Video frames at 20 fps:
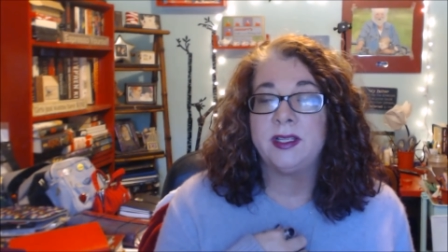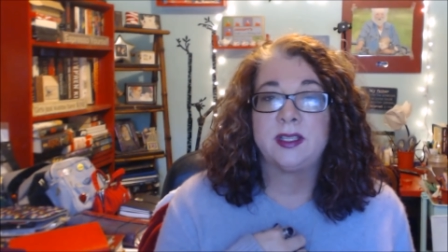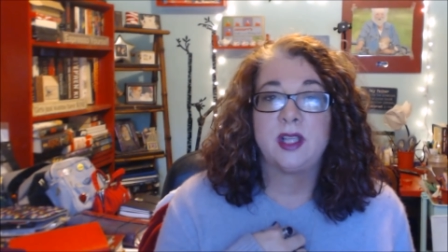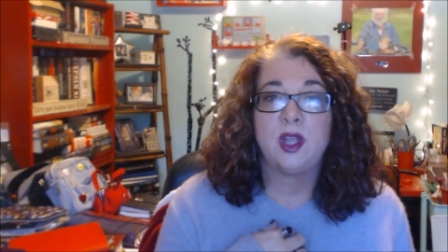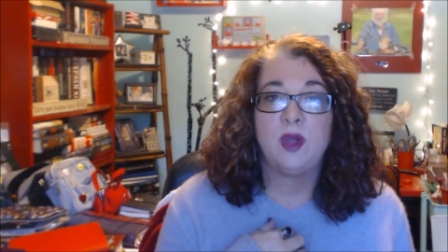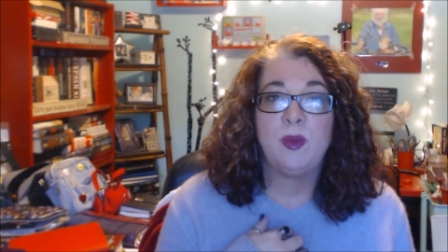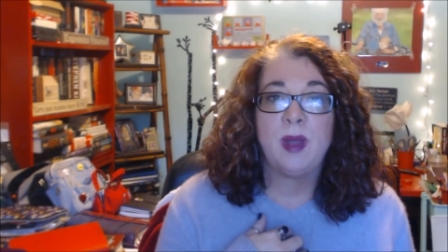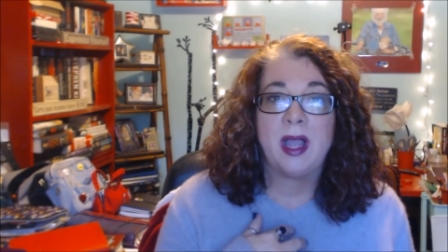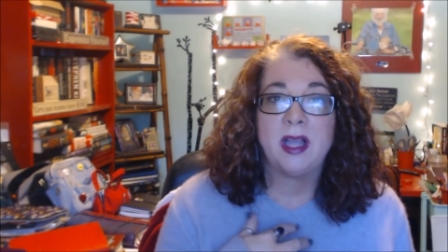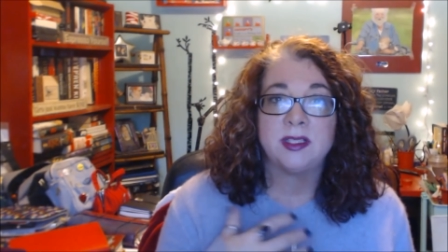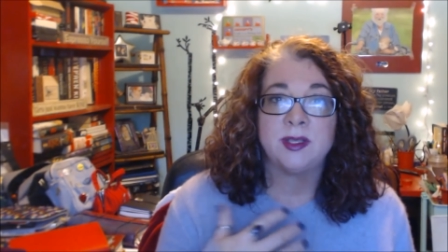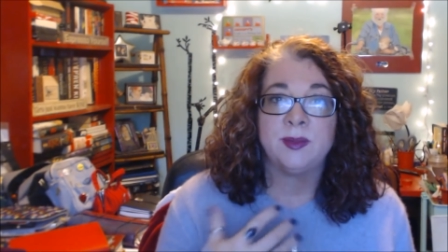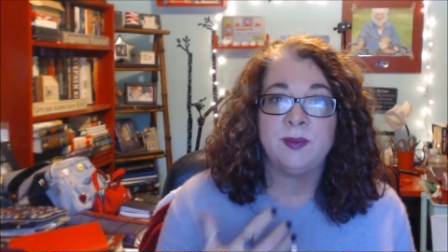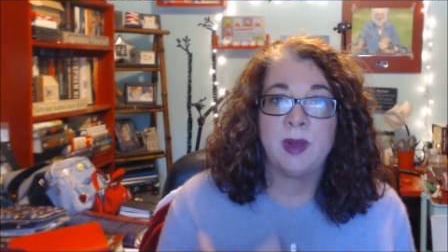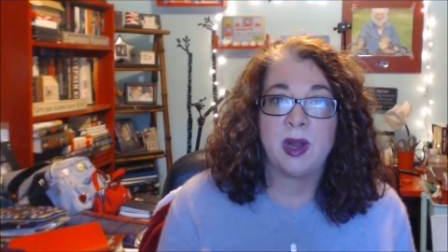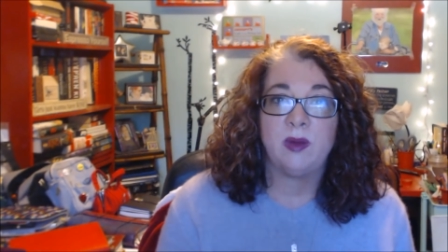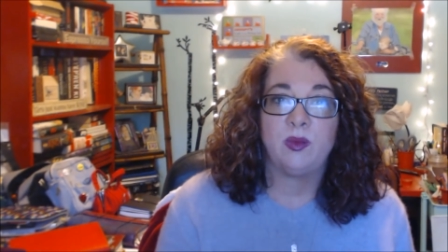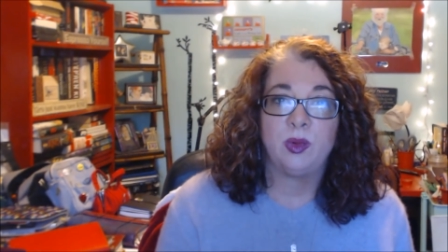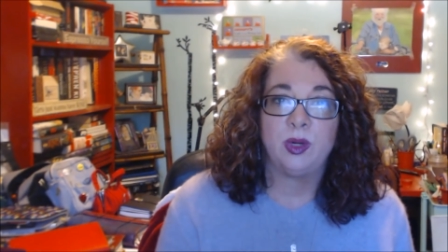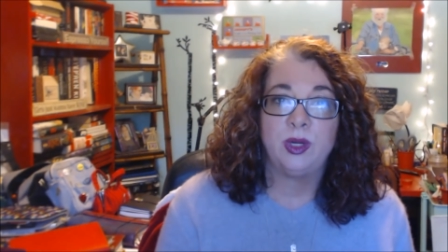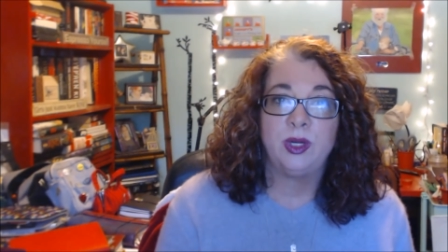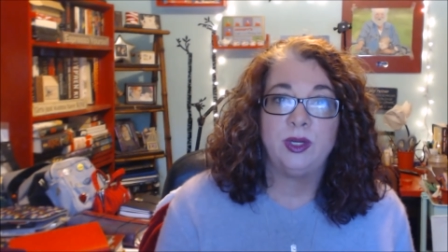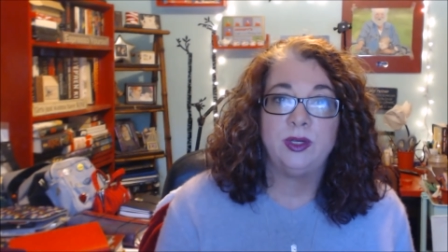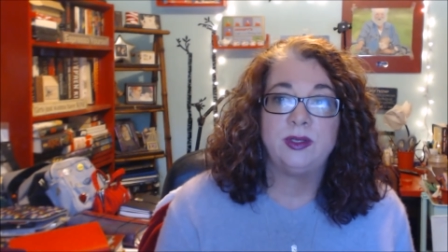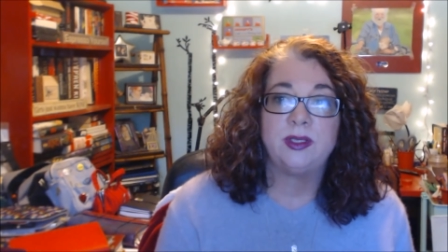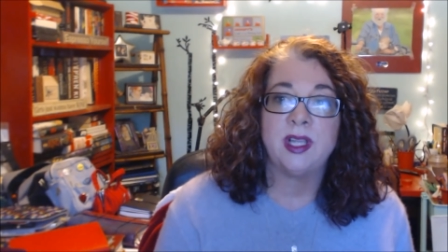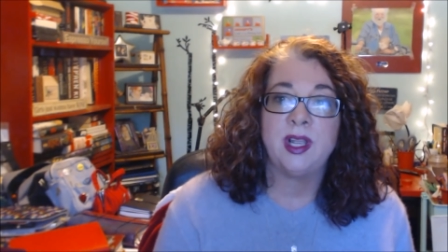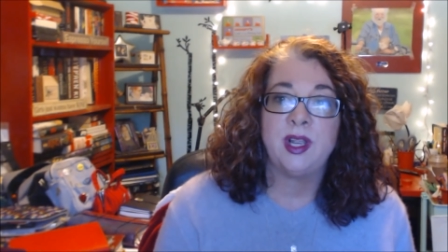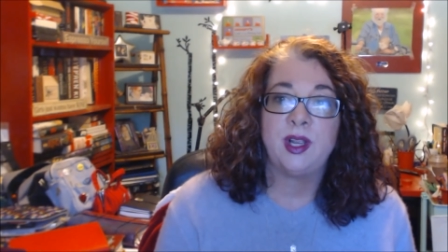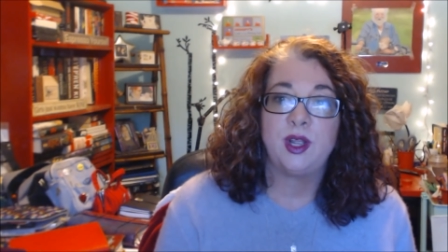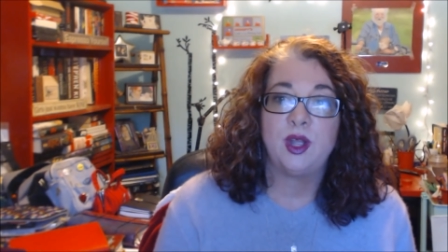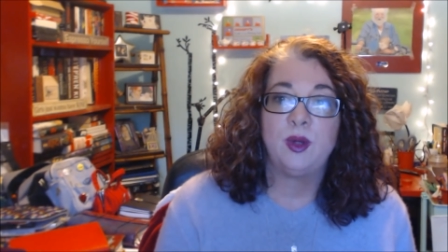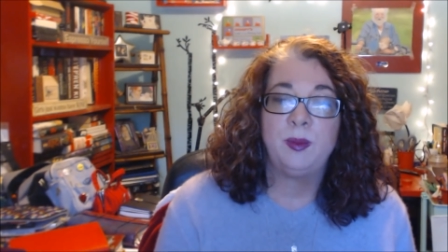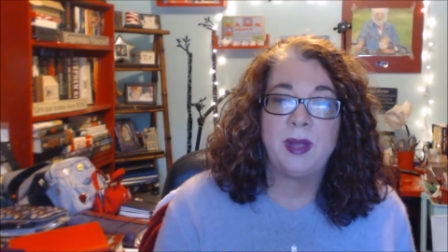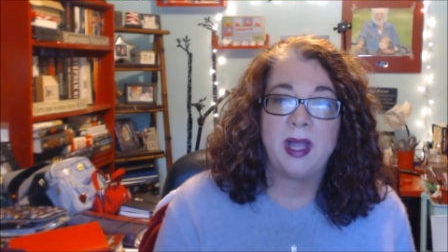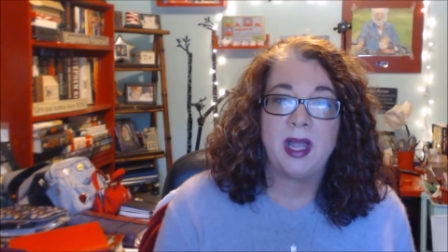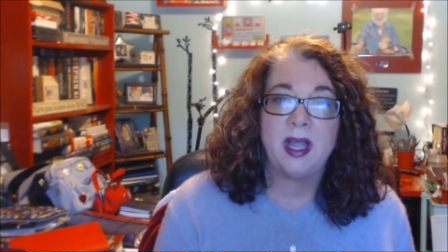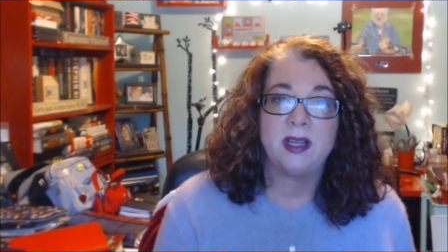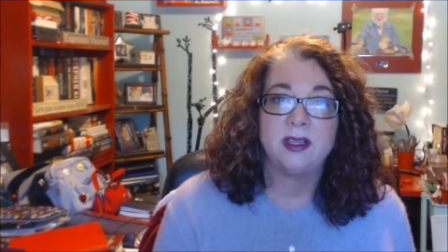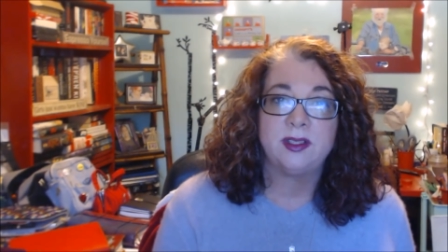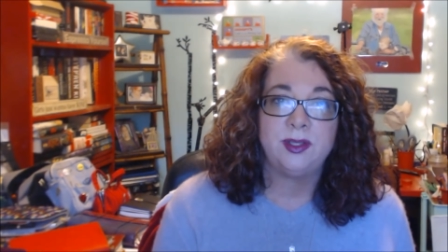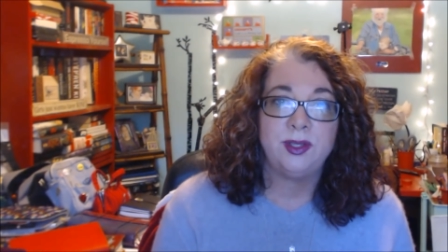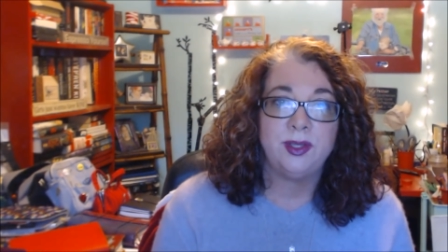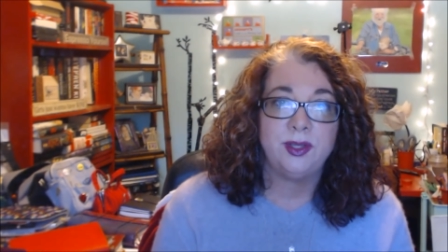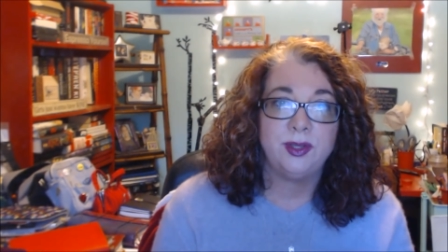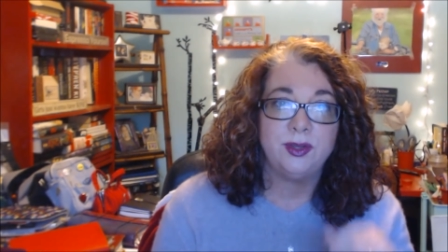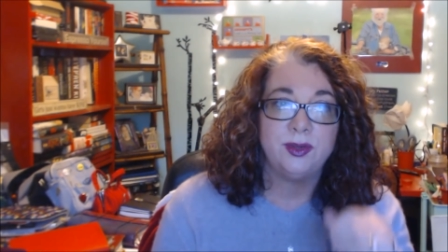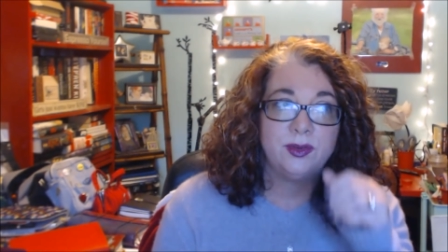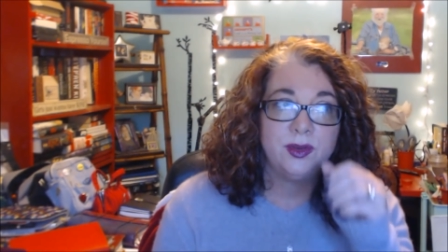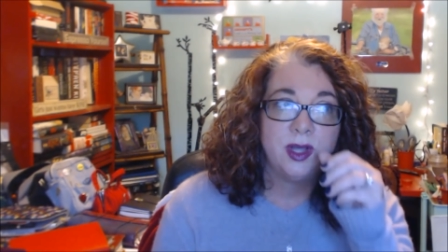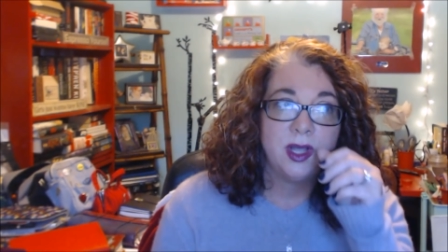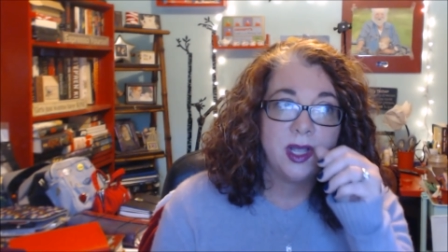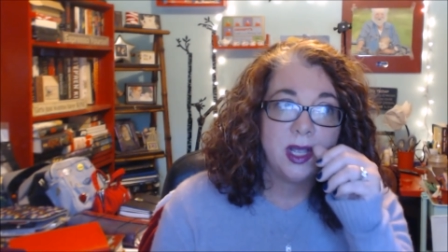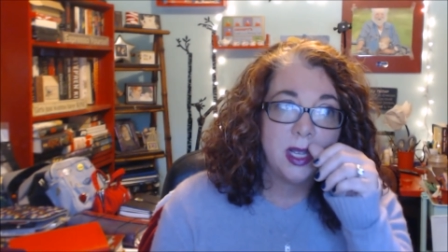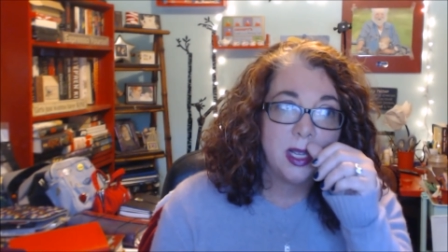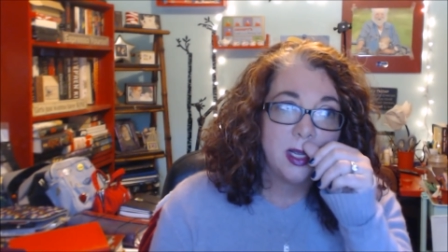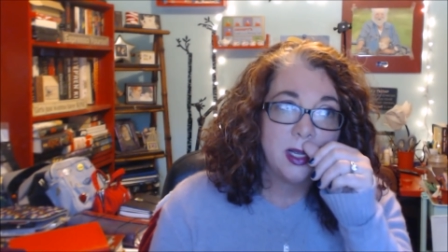is go back to my roots and go back to